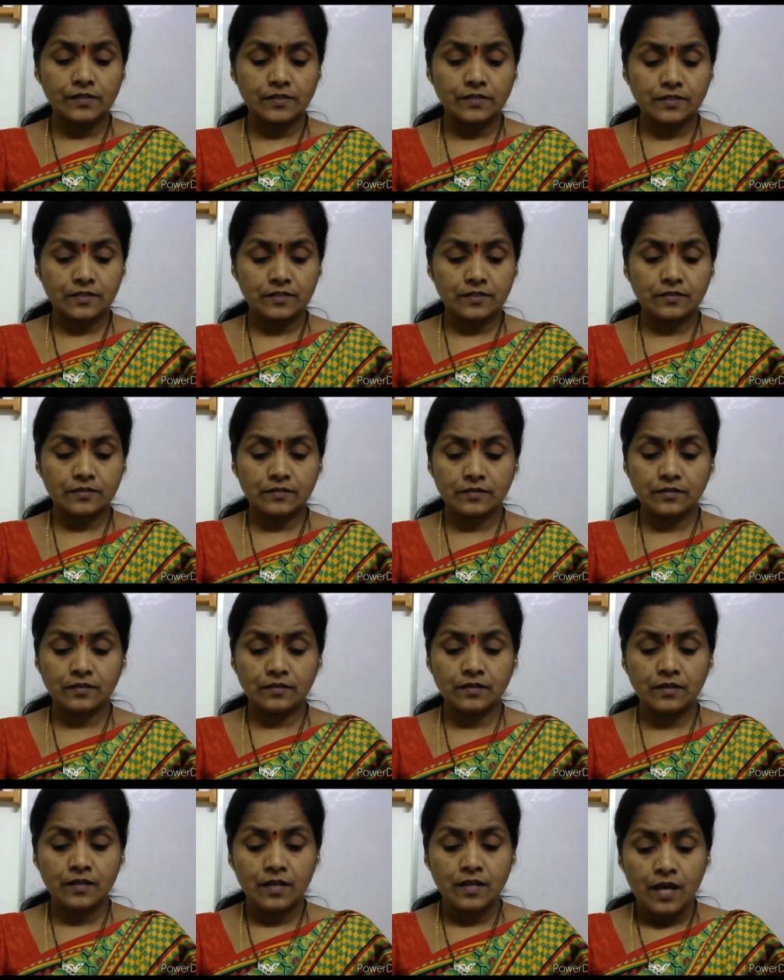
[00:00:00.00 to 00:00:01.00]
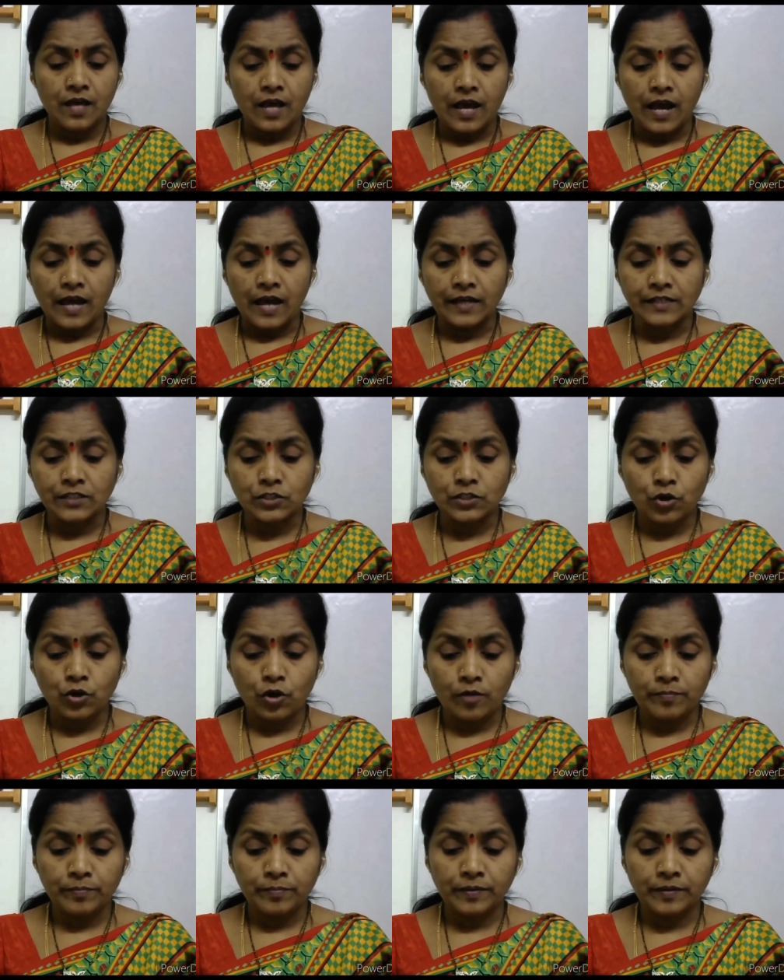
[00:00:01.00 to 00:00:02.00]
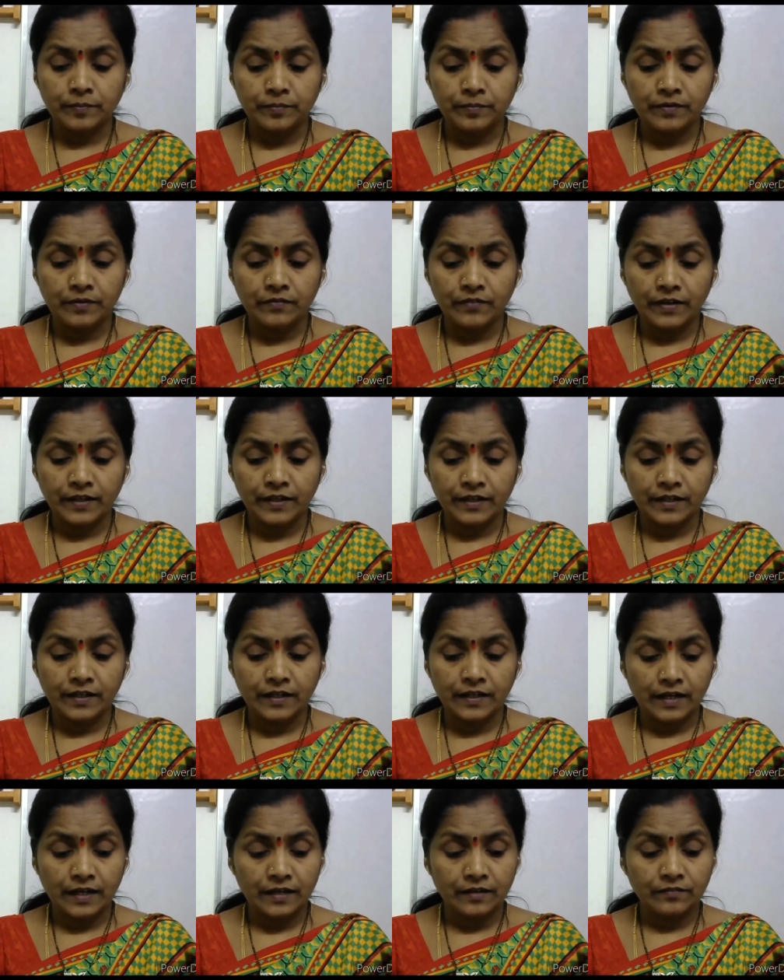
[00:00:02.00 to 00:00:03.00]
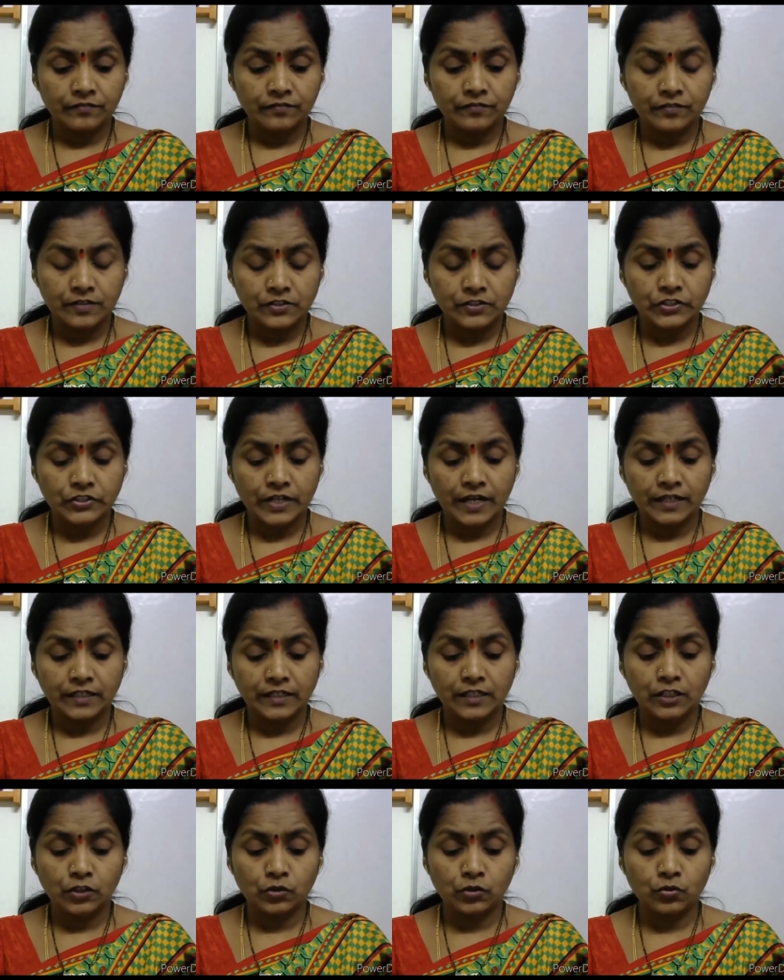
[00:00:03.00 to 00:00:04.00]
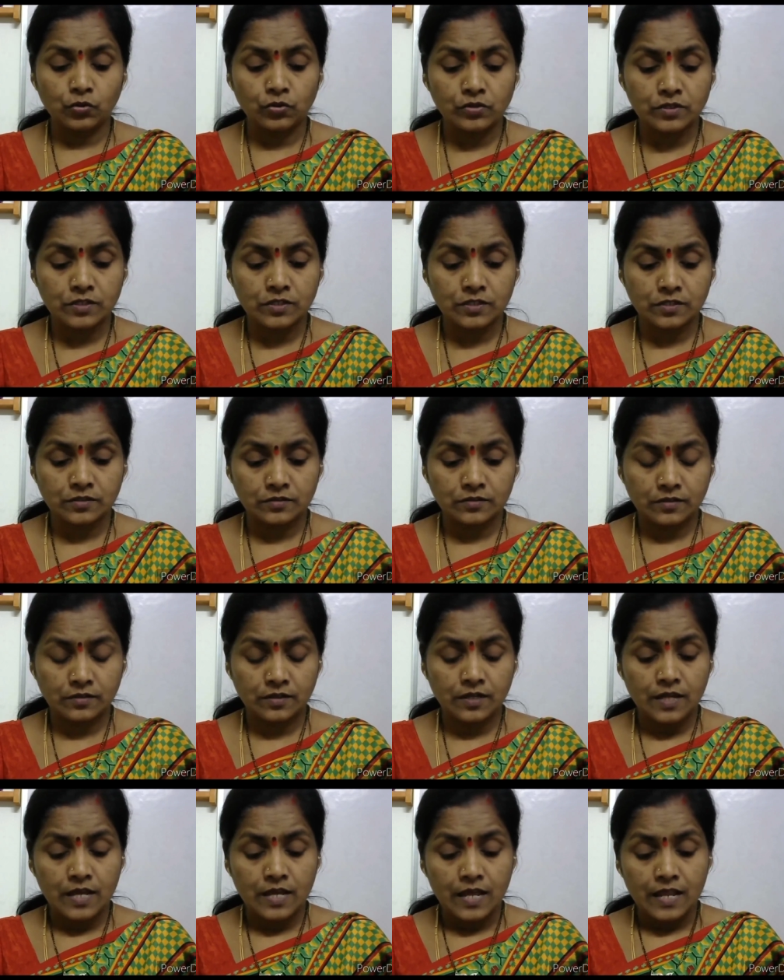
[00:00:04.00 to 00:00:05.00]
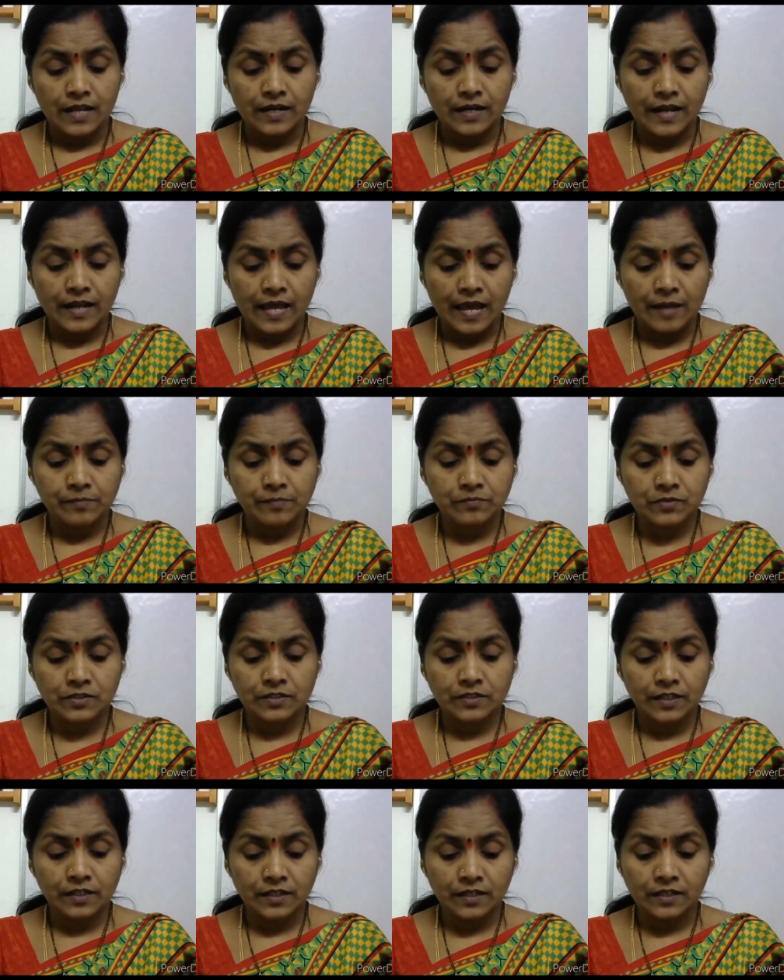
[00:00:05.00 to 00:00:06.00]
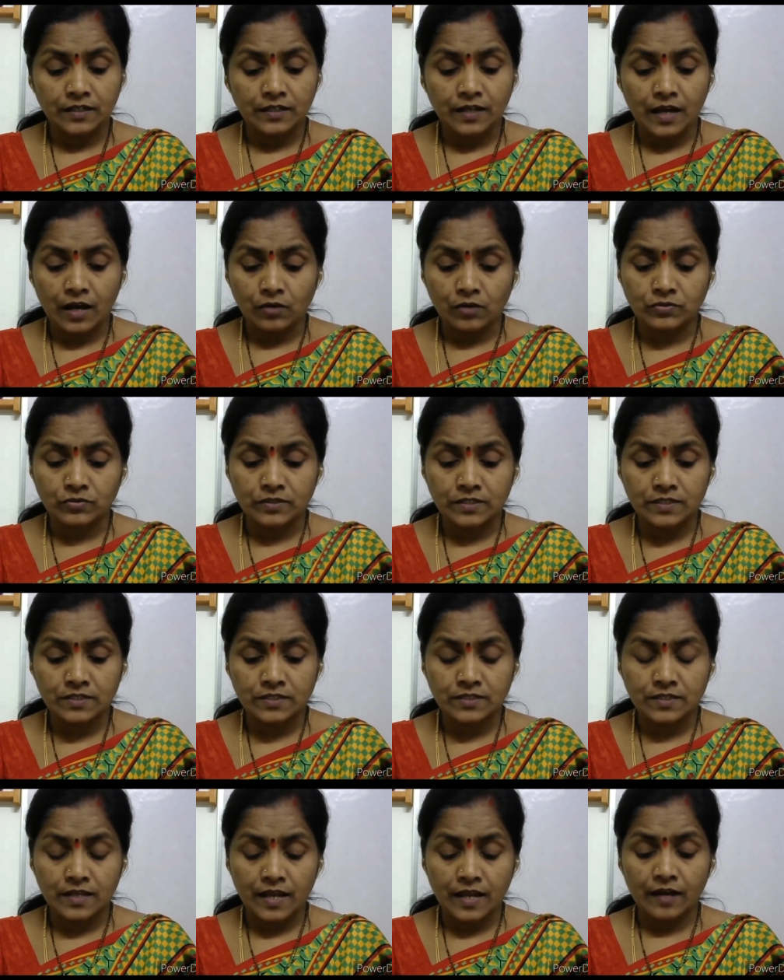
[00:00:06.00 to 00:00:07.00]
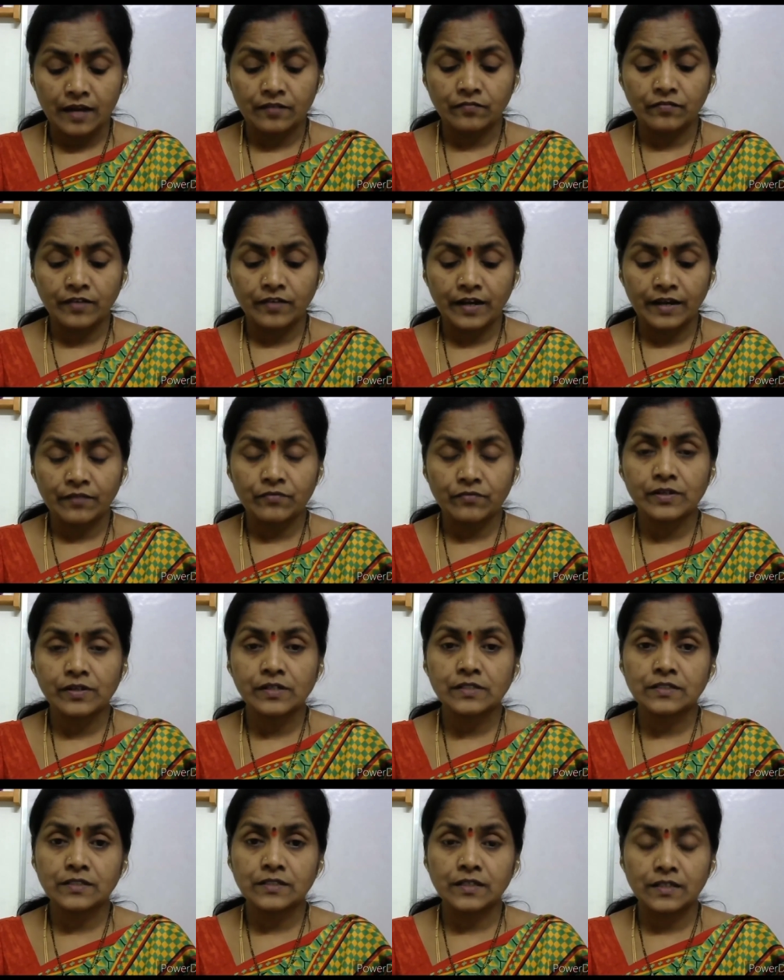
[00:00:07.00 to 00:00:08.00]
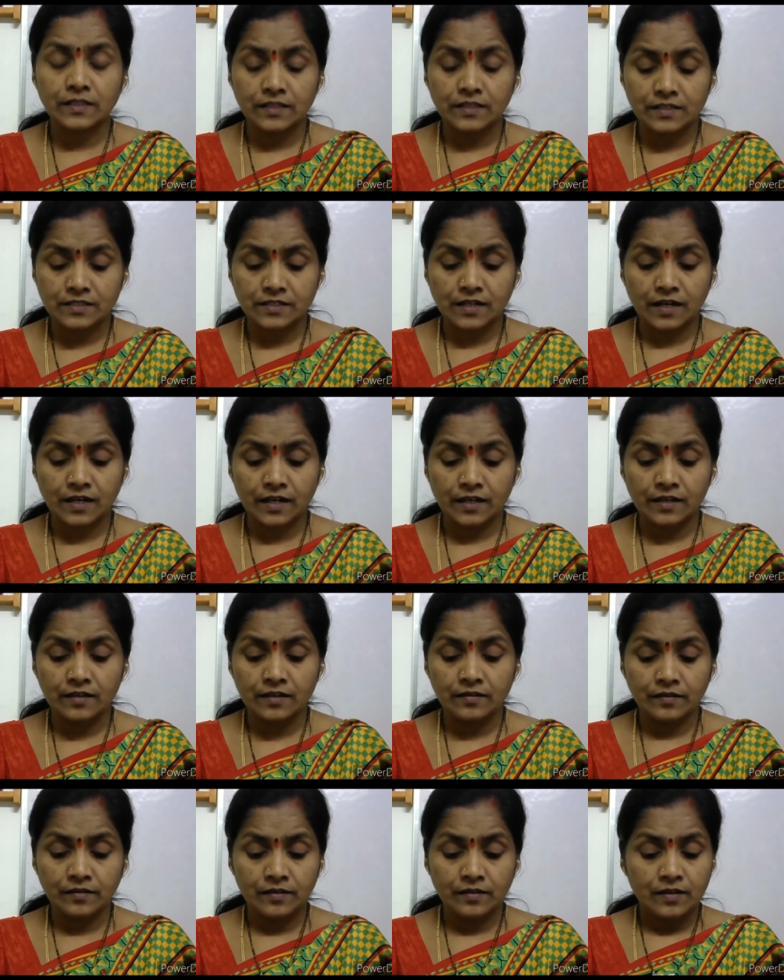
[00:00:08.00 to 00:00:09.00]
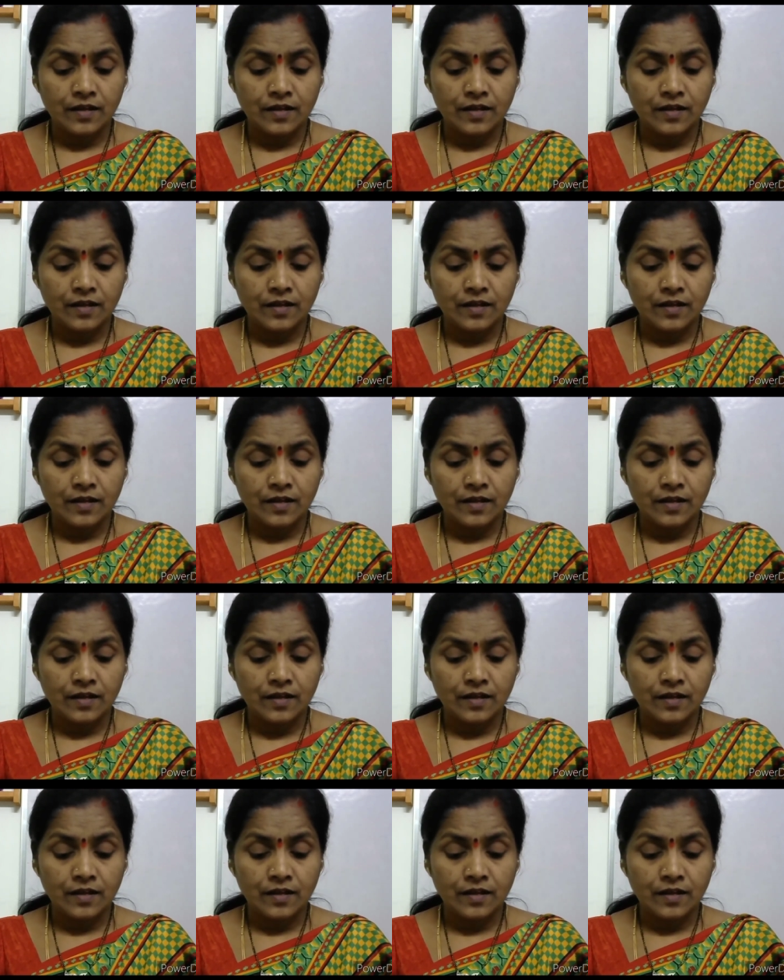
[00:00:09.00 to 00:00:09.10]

Yes. I saw people wearing colorful shiny clothes, lamps in houses and fireworks in the sky.